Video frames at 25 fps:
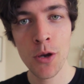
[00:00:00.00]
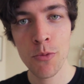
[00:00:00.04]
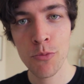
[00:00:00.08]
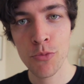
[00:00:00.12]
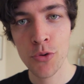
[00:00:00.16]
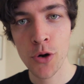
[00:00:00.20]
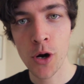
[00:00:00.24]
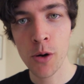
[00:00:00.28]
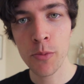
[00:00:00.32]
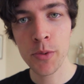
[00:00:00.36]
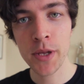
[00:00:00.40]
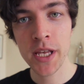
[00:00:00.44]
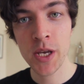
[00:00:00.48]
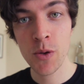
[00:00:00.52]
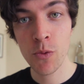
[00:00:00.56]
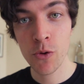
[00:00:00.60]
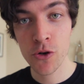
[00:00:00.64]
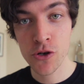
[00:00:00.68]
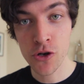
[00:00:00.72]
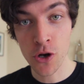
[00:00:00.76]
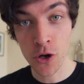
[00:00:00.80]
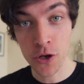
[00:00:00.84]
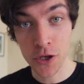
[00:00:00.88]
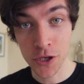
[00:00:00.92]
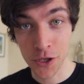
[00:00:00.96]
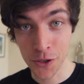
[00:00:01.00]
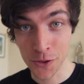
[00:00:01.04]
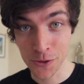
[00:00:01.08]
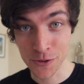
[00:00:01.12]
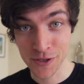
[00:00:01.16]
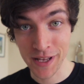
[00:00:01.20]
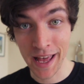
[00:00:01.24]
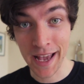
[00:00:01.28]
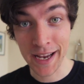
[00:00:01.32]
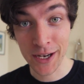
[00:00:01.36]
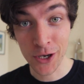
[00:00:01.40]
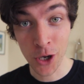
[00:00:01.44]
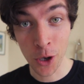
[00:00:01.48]
Probably would not use
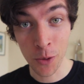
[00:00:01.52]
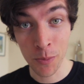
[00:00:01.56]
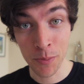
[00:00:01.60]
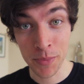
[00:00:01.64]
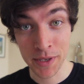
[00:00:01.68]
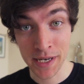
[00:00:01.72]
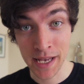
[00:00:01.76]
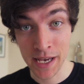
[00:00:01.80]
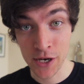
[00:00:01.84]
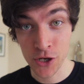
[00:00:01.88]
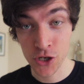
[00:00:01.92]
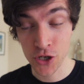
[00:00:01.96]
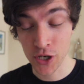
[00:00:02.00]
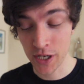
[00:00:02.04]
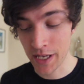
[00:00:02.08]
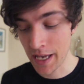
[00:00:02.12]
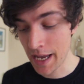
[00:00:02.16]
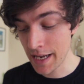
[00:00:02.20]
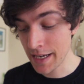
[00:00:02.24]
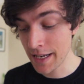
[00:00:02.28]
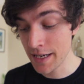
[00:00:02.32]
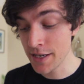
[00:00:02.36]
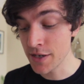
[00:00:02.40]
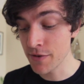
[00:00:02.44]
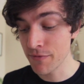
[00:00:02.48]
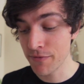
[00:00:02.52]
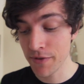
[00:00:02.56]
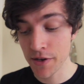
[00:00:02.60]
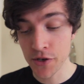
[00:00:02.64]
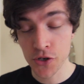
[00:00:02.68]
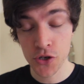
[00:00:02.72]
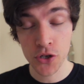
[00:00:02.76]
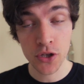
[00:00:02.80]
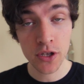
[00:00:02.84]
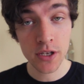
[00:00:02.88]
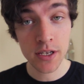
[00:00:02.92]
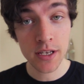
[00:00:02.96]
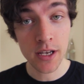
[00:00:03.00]
that combination again.
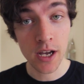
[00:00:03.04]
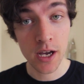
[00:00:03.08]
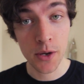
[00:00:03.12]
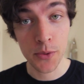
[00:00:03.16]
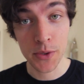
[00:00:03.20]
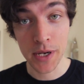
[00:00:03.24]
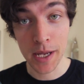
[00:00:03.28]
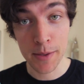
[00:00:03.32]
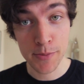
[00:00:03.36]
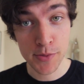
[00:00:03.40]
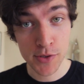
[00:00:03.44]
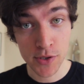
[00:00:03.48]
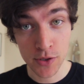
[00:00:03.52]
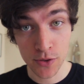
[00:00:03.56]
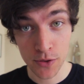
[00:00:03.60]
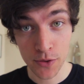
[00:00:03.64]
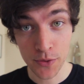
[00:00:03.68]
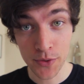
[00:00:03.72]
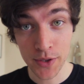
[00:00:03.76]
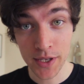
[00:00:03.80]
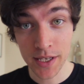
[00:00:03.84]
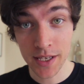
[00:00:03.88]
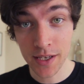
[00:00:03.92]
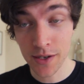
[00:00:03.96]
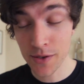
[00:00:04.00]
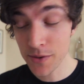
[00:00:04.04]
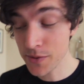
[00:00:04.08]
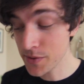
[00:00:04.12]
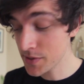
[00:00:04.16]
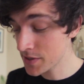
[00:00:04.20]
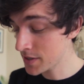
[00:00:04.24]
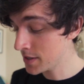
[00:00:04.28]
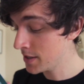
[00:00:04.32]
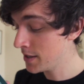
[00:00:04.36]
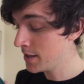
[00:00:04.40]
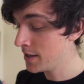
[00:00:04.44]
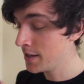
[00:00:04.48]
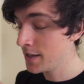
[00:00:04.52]
Individually, I would absolutely
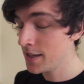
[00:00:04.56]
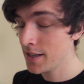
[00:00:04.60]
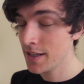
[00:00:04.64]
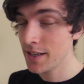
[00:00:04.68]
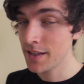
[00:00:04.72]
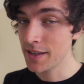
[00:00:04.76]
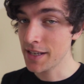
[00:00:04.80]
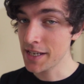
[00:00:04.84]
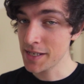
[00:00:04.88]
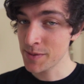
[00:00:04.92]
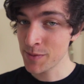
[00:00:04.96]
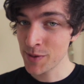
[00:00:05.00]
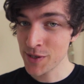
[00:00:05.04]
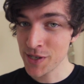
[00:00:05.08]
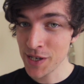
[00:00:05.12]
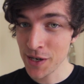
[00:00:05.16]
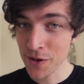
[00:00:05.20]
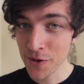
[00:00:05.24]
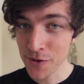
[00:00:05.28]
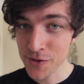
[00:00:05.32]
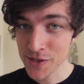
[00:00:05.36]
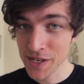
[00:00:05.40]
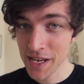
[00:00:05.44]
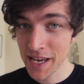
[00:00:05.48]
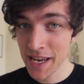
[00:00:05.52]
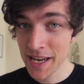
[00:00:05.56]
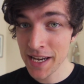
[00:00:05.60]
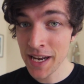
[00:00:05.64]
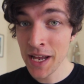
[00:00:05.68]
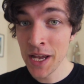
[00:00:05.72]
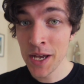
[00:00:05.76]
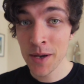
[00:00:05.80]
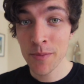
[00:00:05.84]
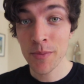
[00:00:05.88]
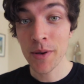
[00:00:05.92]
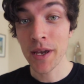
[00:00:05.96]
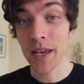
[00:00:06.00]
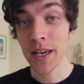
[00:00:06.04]
use these materials
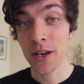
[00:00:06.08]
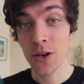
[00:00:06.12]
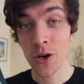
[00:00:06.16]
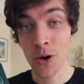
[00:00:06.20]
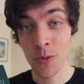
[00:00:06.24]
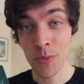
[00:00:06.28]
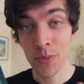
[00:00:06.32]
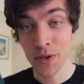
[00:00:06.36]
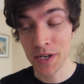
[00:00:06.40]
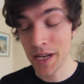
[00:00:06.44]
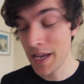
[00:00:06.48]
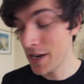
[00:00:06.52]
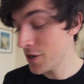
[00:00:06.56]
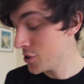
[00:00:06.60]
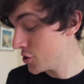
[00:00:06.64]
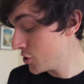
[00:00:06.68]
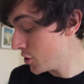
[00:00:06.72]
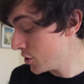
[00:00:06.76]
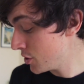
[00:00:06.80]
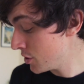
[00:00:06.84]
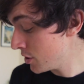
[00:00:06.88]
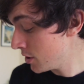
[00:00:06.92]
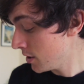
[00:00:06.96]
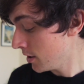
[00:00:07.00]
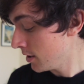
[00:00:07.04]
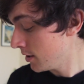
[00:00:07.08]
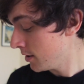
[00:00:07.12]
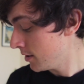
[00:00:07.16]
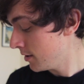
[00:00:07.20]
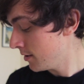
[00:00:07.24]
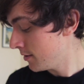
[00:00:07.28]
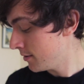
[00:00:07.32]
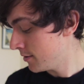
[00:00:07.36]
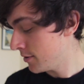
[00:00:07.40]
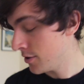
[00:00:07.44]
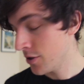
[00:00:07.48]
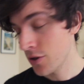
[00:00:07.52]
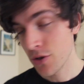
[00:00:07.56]
again, but in combination,
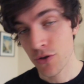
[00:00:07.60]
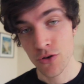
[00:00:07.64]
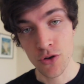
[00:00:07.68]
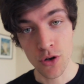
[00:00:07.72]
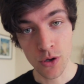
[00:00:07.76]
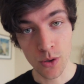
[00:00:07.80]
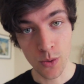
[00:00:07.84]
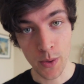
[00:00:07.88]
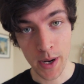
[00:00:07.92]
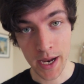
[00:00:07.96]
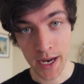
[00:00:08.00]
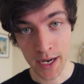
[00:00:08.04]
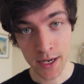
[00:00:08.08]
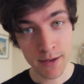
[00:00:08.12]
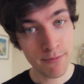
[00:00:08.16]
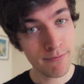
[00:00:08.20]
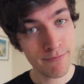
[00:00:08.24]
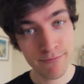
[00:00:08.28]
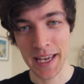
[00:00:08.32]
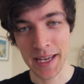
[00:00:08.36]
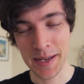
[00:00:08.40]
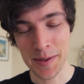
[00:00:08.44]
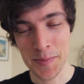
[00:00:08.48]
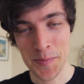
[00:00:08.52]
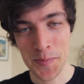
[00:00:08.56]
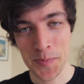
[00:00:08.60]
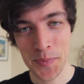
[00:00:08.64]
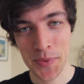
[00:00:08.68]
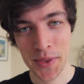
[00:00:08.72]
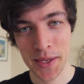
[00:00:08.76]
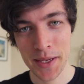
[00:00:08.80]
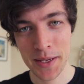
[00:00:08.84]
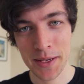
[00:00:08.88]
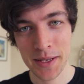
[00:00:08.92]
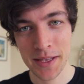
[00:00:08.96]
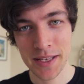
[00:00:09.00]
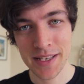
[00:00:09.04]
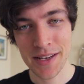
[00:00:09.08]
no way. Okay,
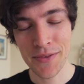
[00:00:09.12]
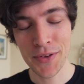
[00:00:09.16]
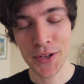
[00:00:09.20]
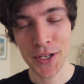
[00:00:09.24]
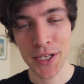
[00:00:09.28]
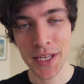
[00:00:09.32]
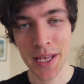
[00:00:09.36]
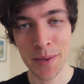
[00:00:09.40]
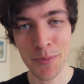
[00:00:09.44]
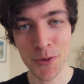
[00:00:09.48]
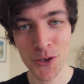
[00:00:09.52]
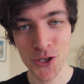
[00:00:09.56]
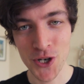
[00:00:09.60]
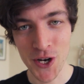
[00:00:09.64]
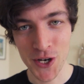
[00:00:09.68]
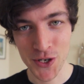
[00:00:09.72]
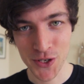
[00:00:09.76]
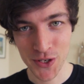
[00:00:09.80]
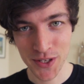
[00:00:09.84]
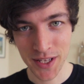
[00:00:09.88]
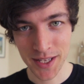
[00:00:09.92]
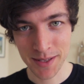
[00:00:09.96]
let's have a look at that projection